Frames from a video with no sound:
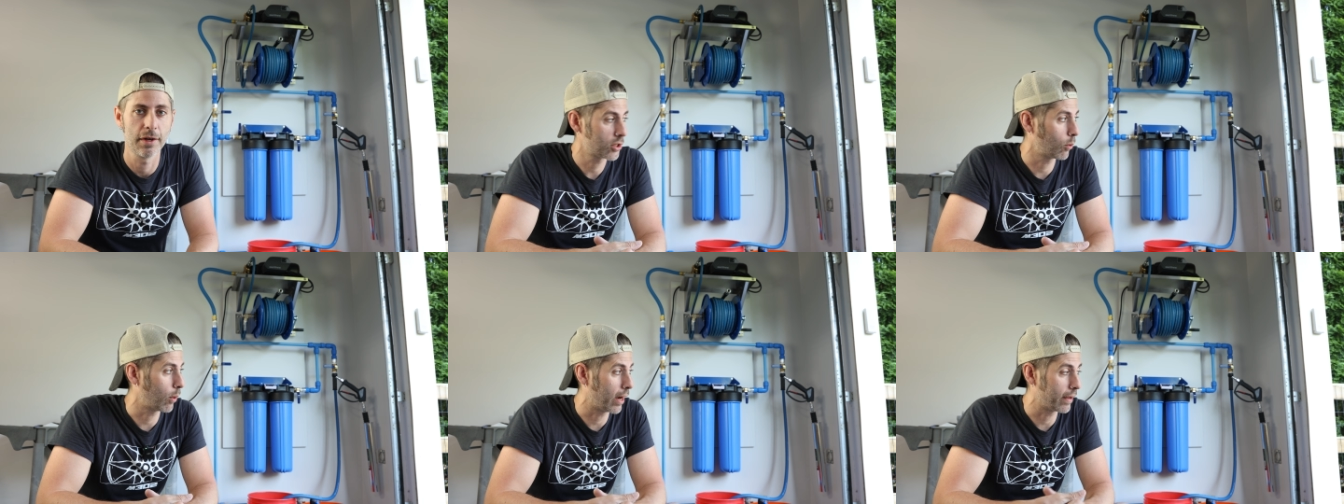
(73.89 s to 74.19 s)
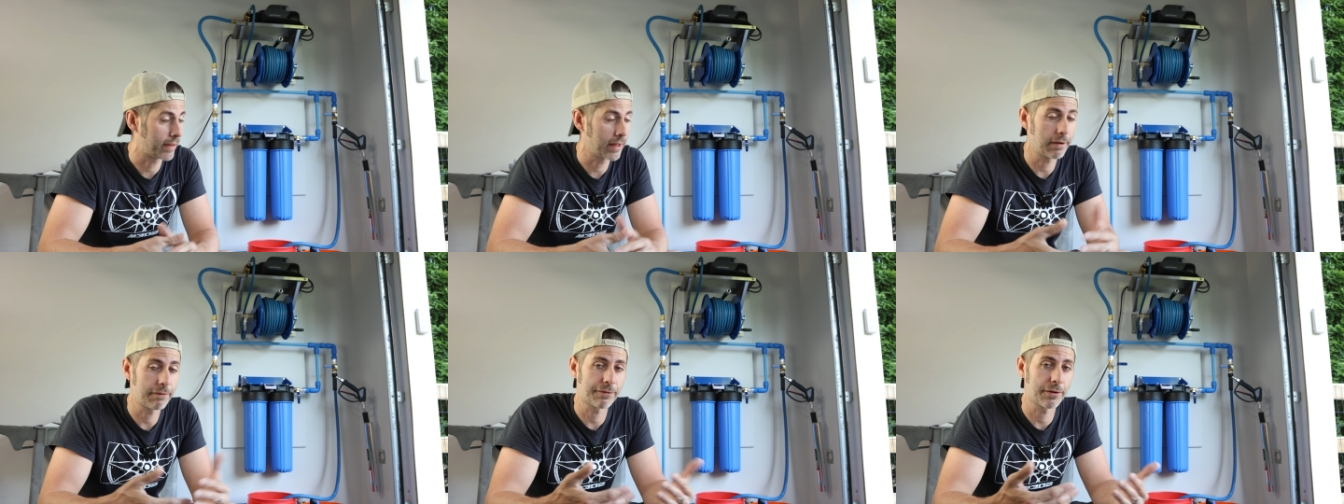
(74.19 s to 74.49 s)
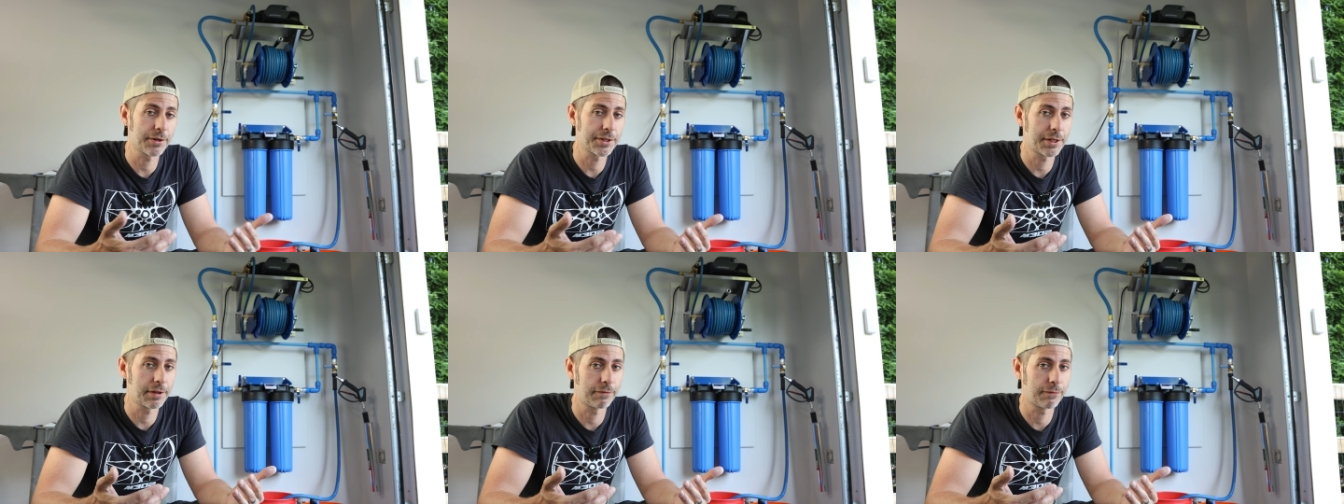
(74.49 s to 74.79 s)
So I think
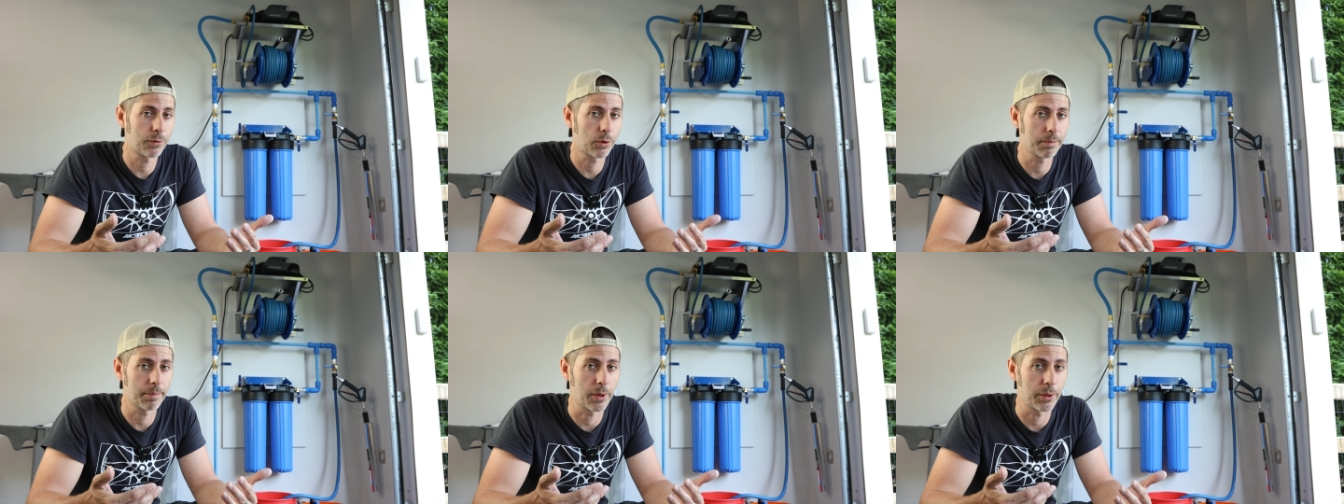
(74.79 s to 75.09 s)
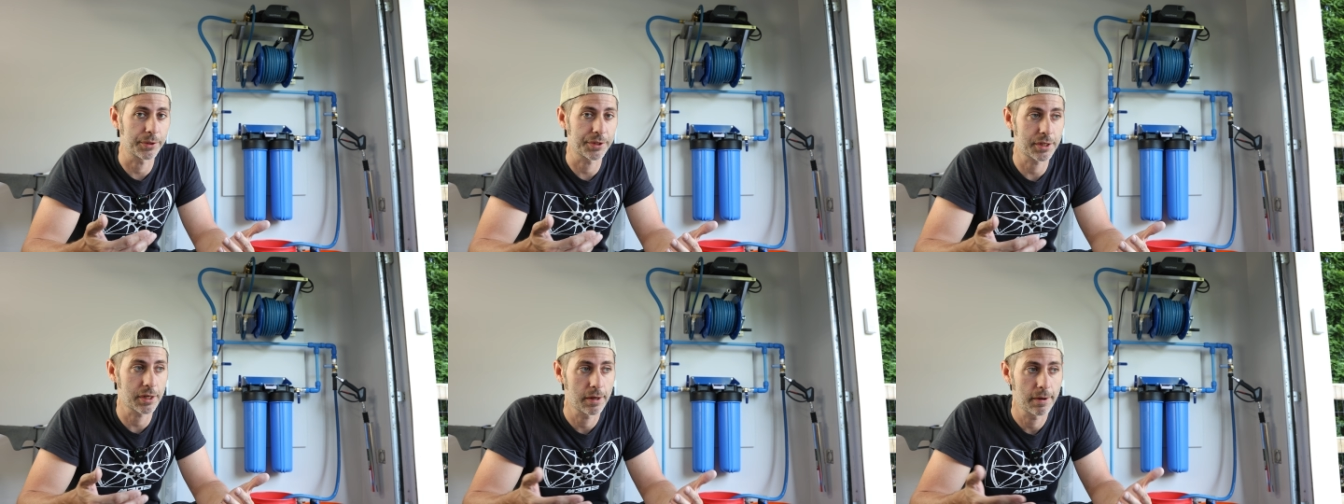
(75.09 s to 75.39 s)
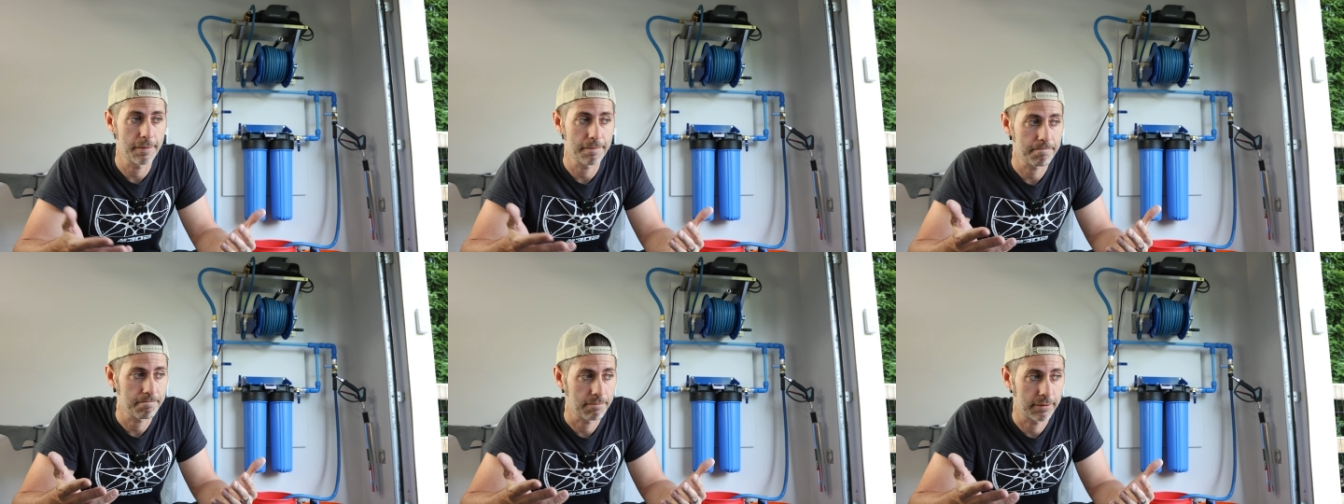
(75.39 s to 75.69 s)
first and foremost,
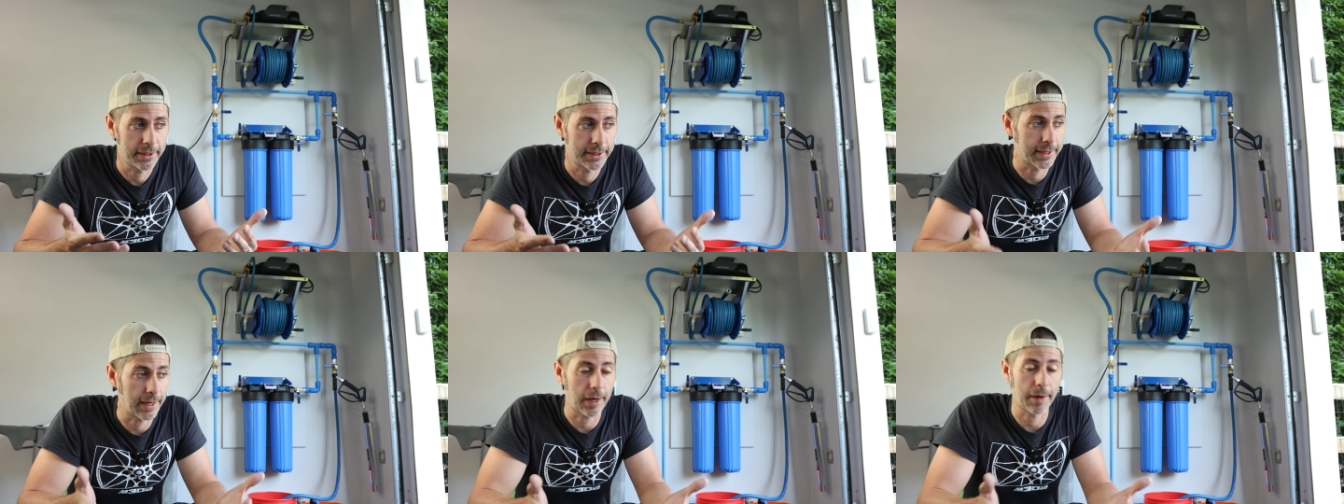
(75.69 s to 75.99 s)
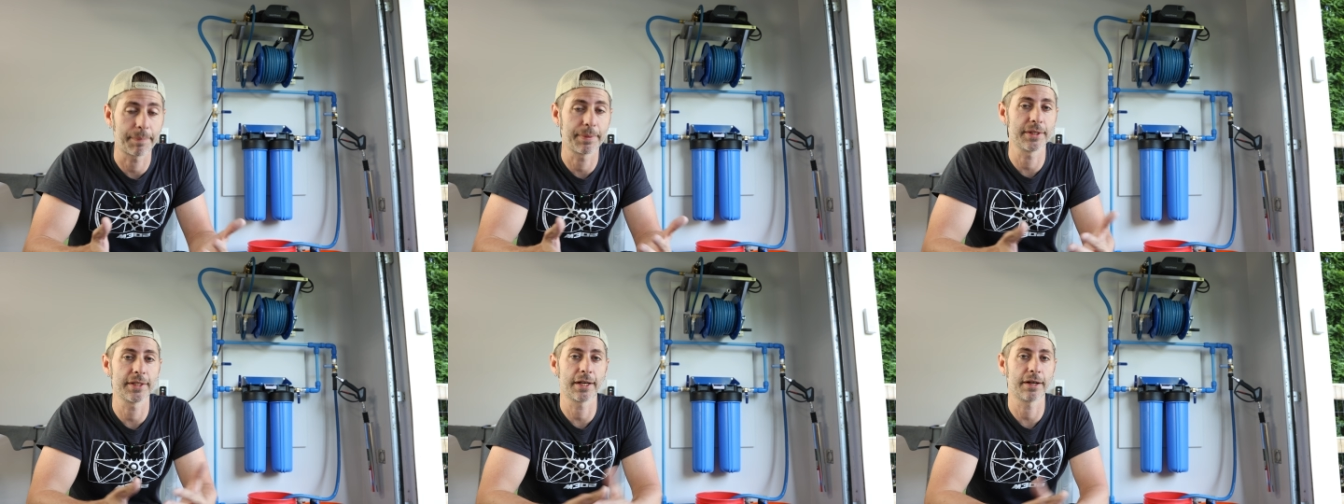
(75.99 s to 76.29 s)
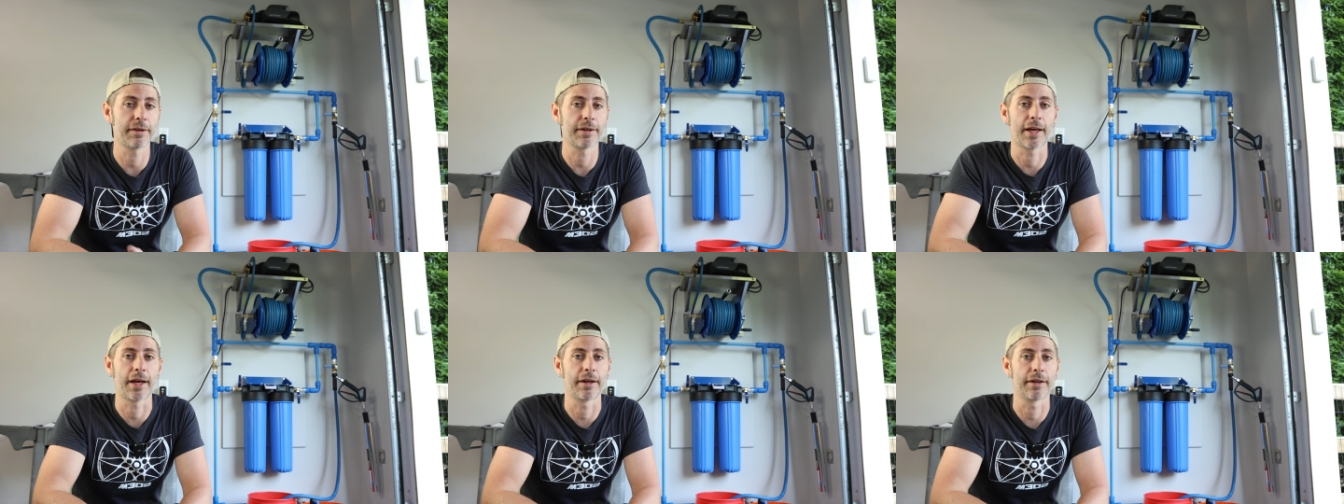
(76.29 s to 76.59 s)
setup and
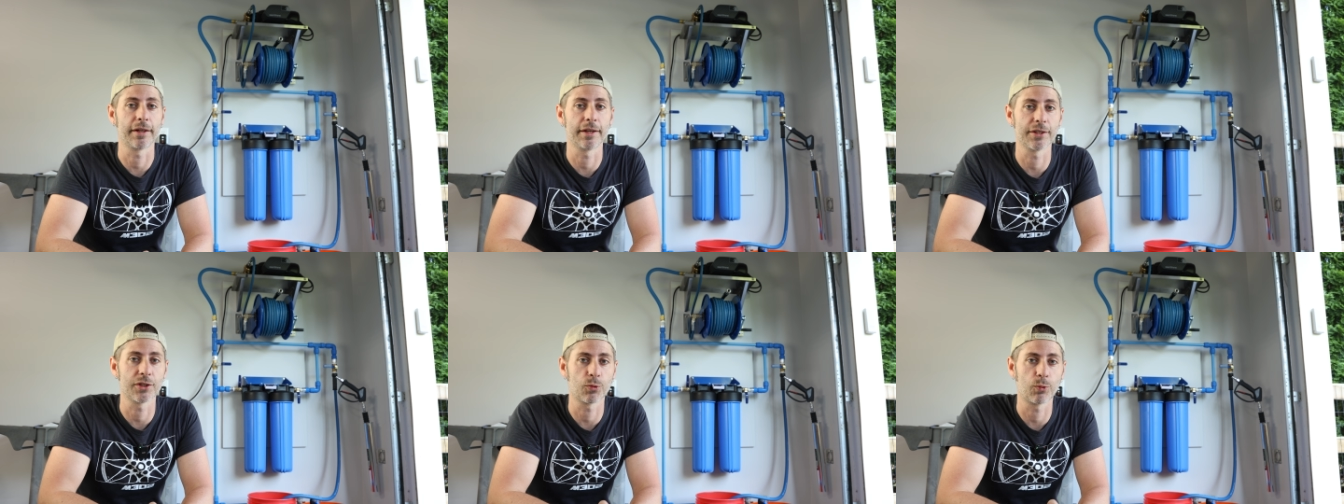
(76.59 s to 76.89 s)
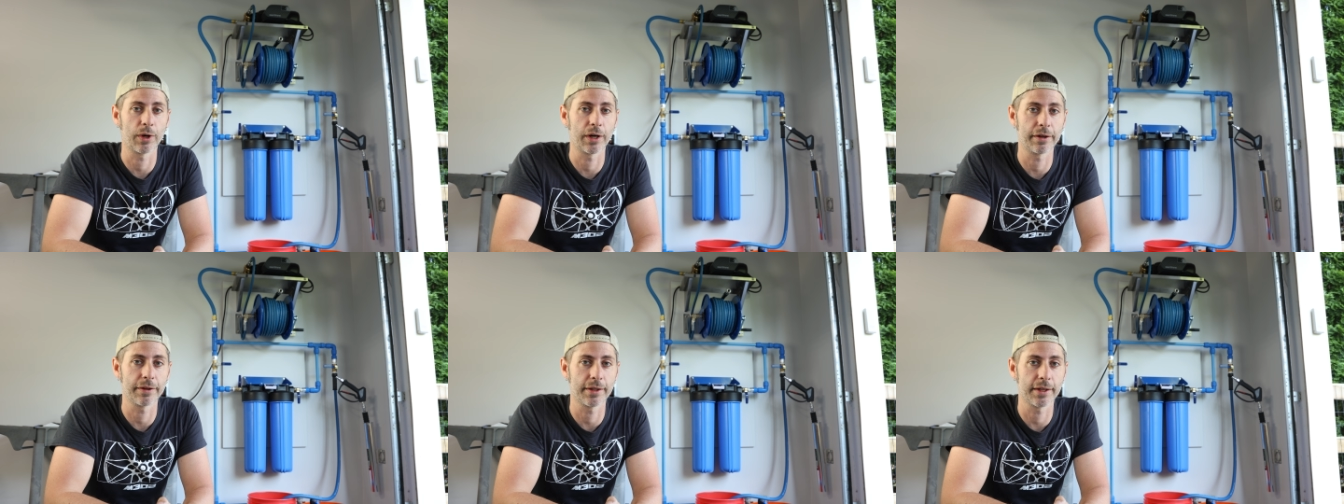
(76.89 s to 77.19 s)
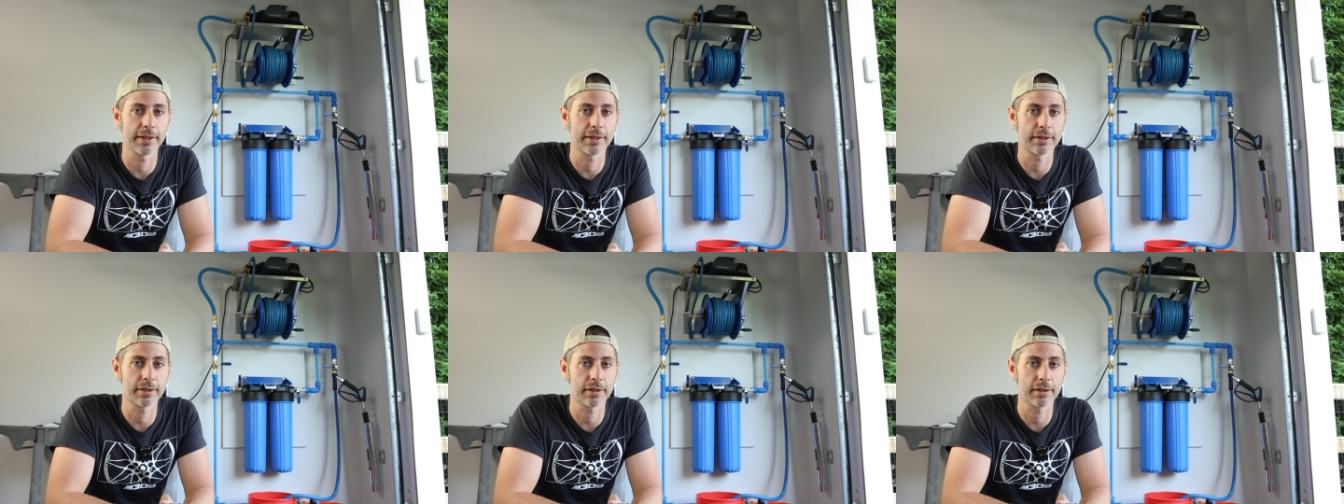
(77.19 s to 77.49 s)
teardown is where
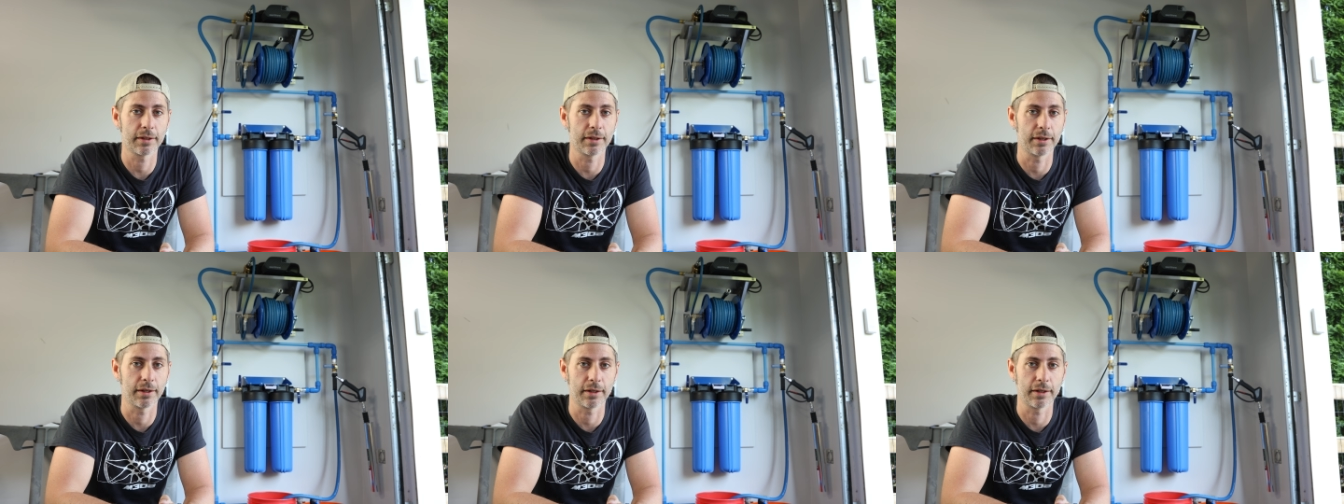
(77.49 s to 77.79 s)
this